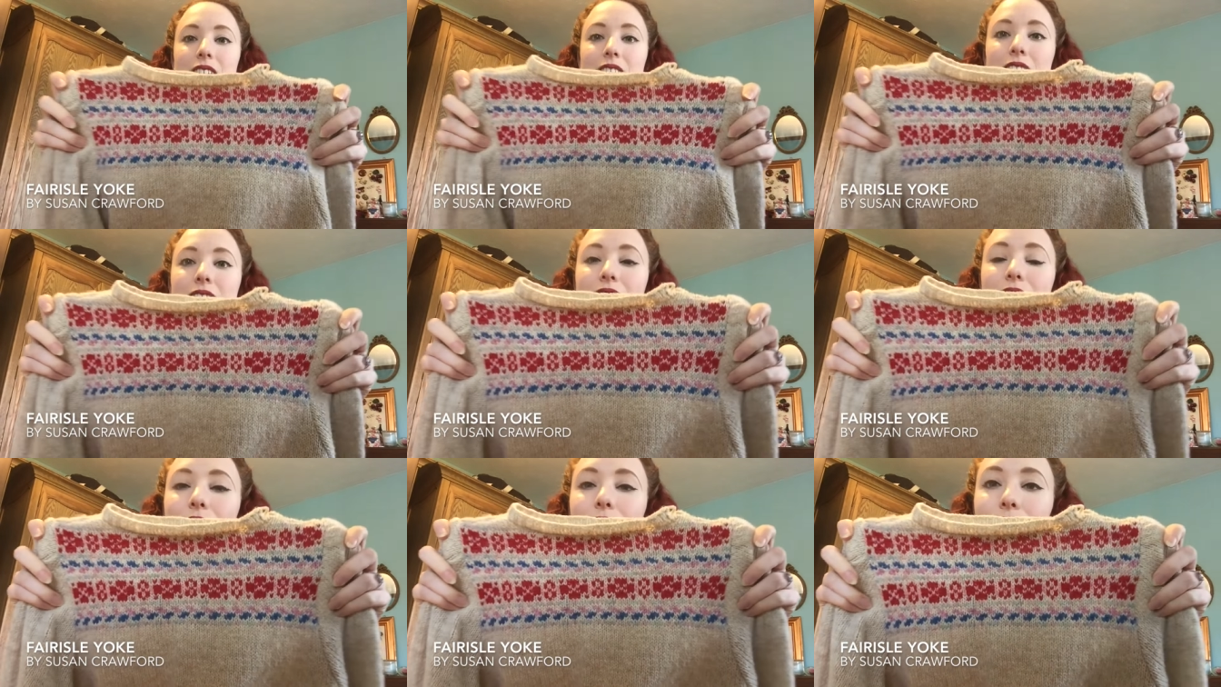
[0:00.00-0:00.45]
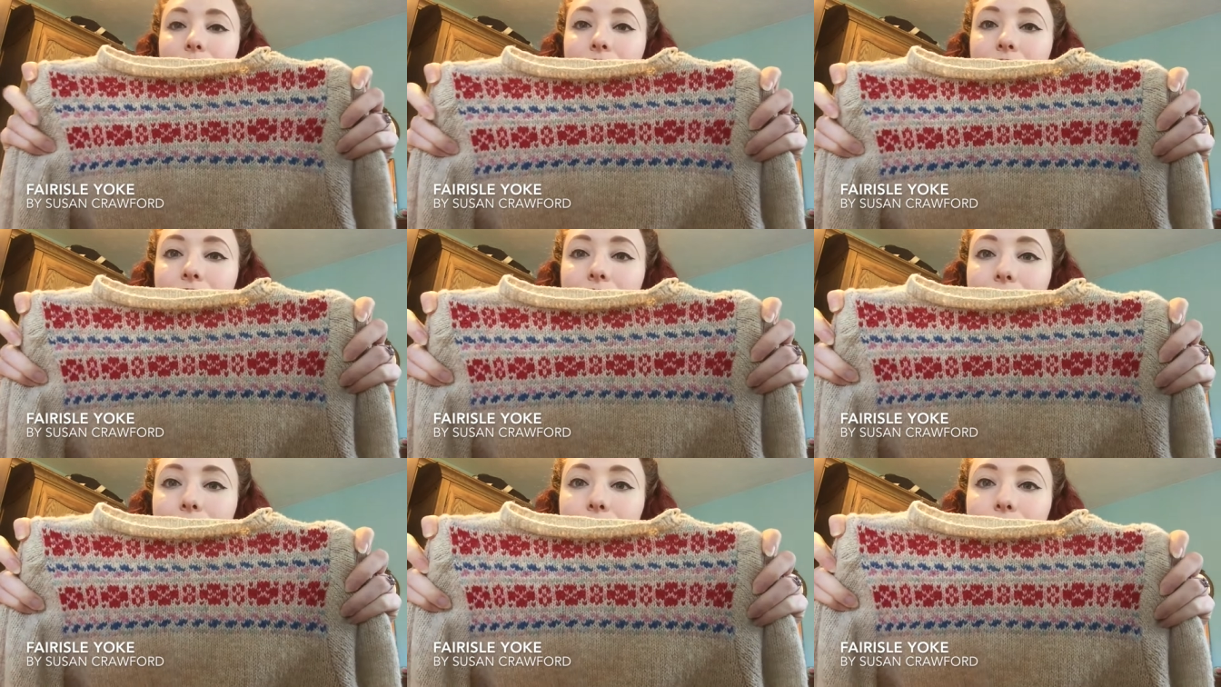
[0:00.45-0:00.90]
It's got the
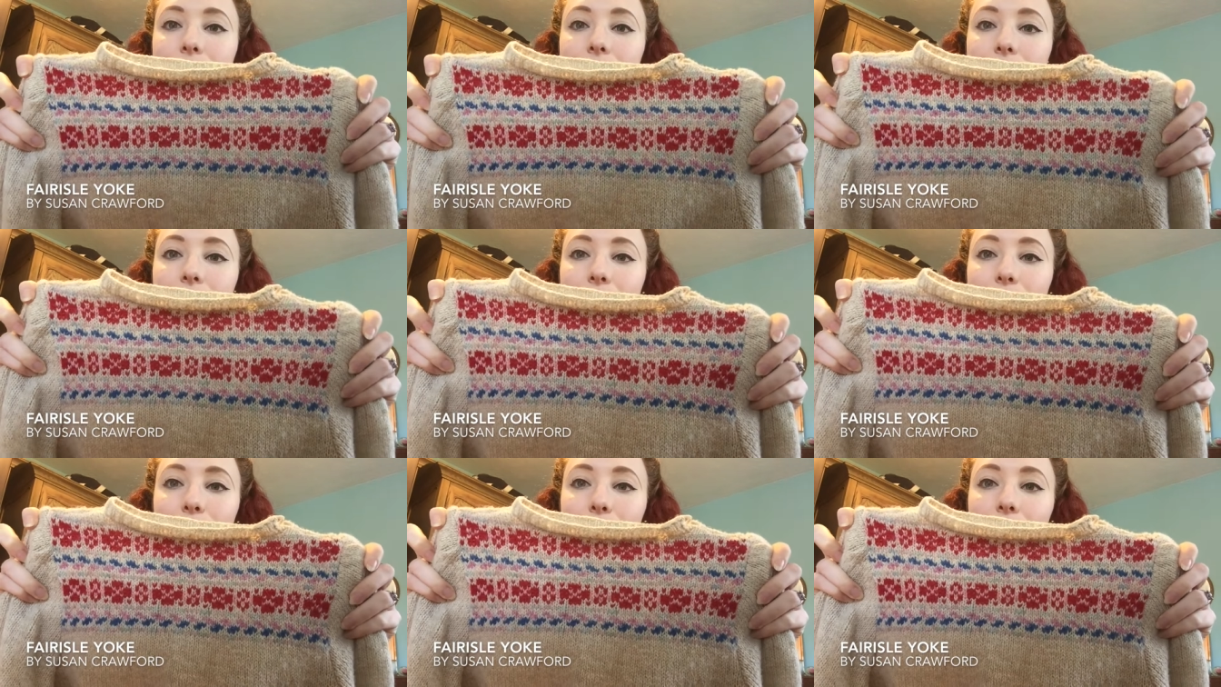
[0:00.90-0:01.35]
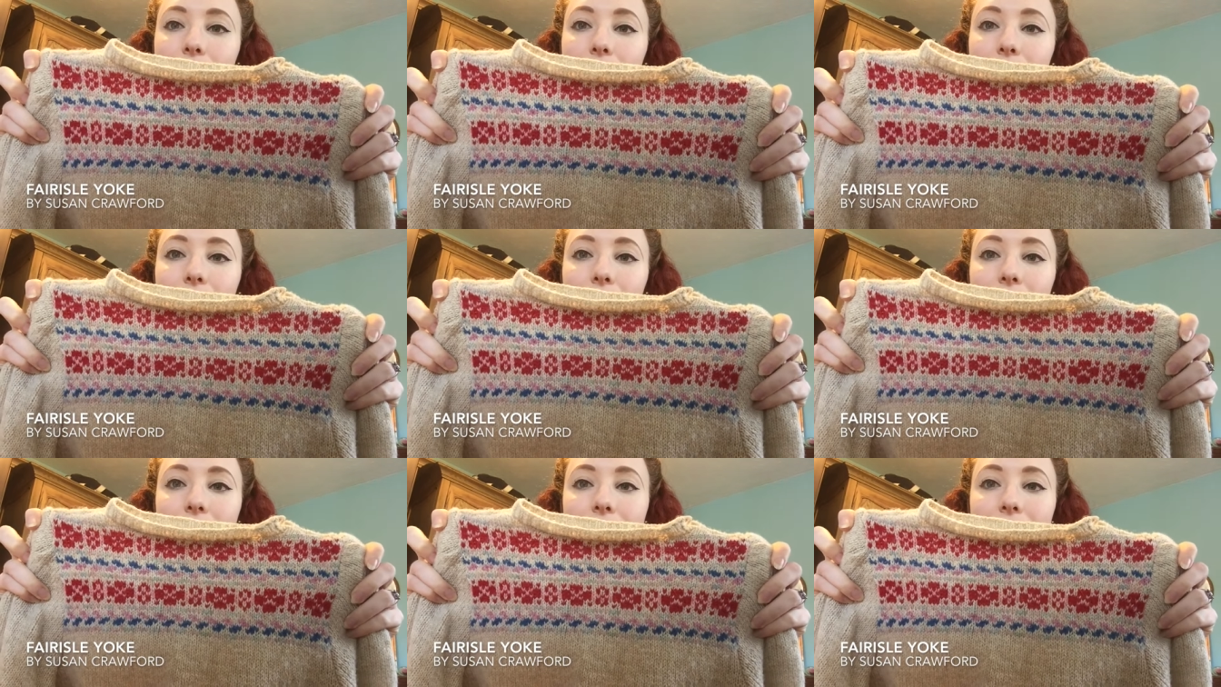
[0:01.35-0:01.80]
cutest
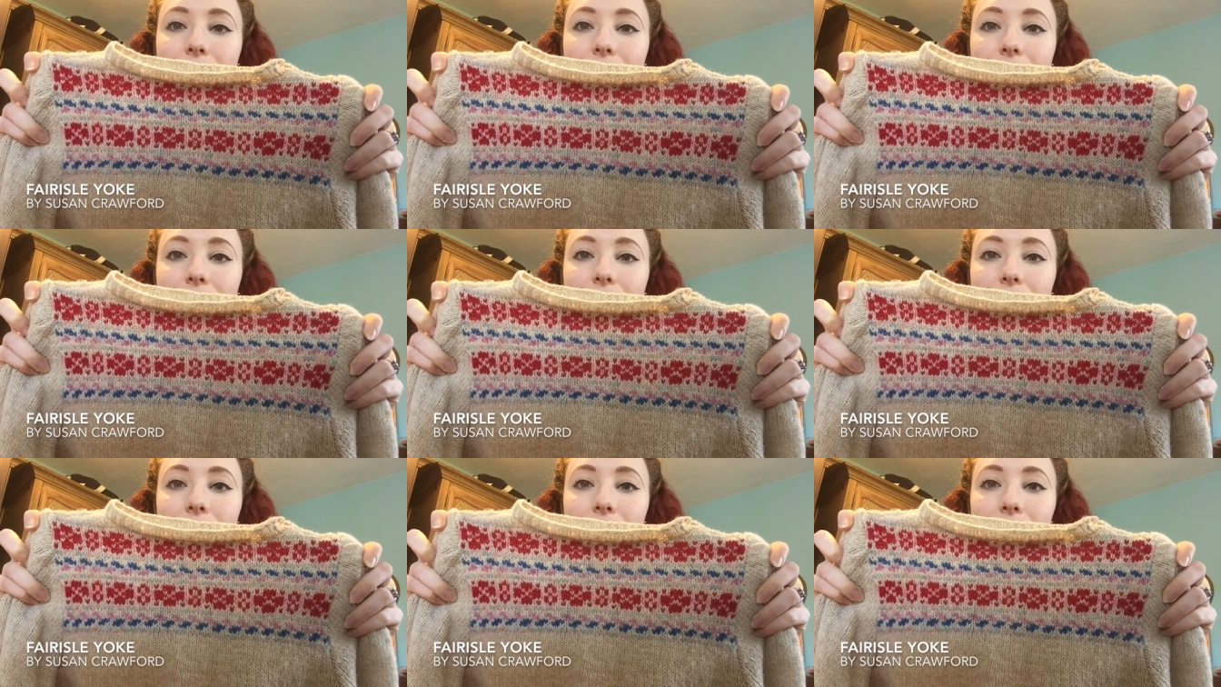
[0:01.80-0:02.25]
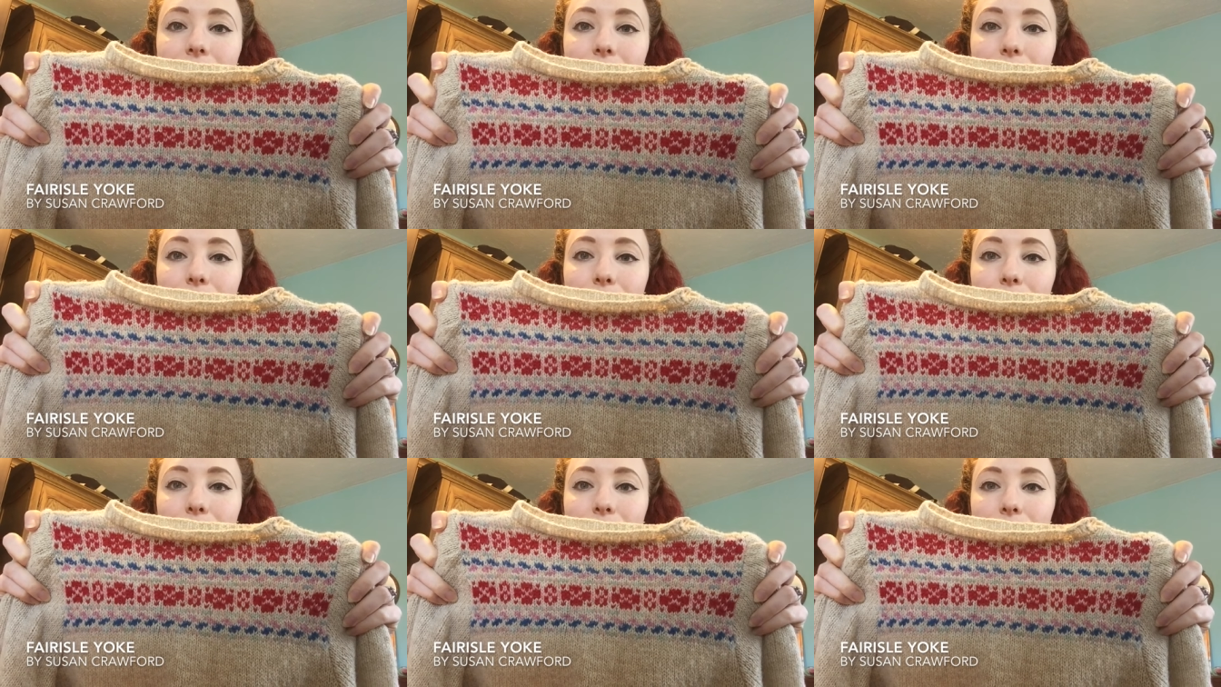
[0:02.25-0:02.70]
Fairisle detail
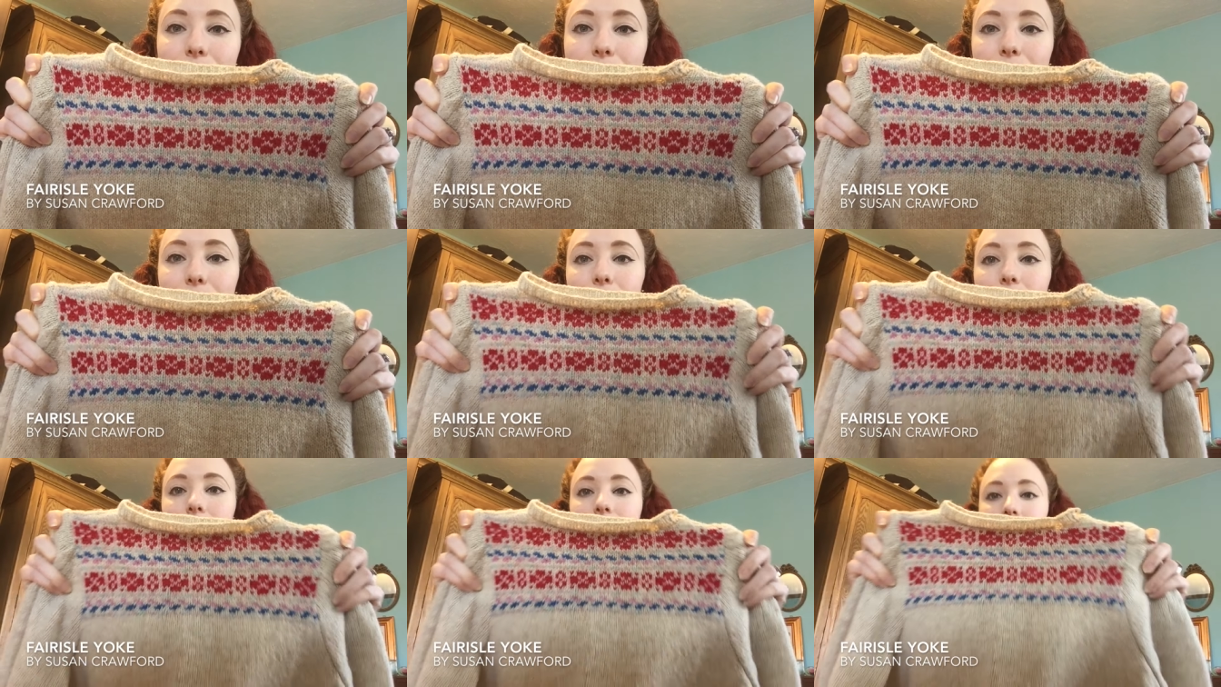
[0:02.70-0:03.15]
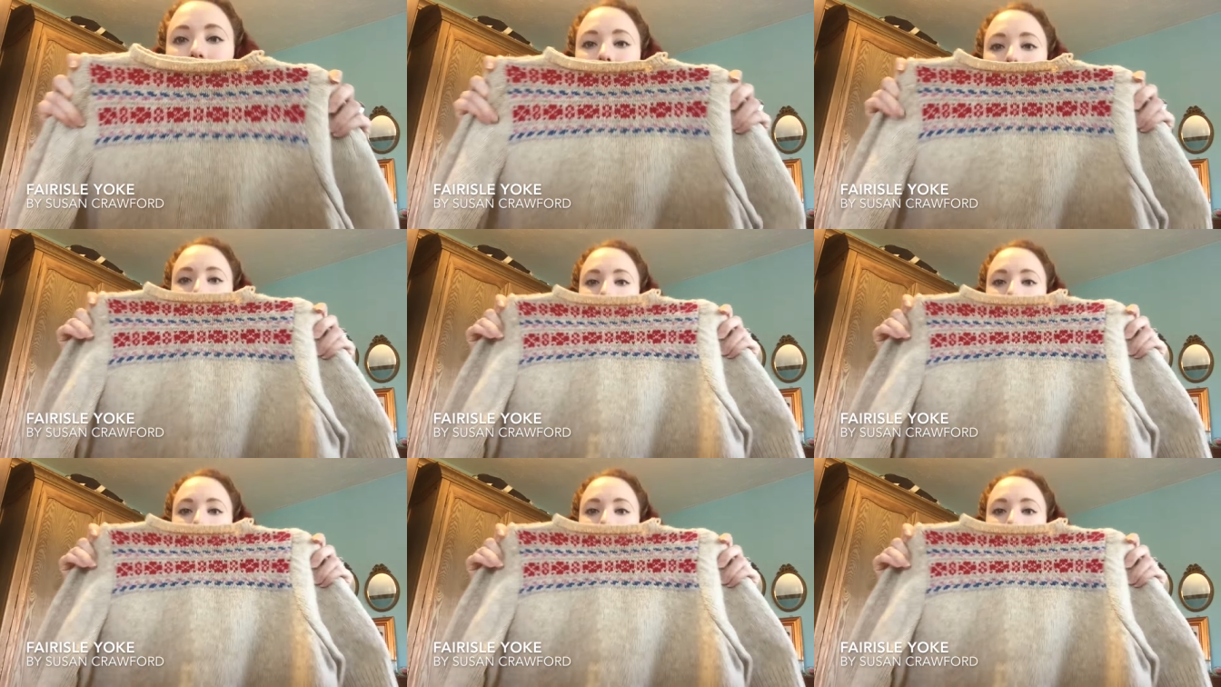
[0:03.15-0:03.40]
across the front.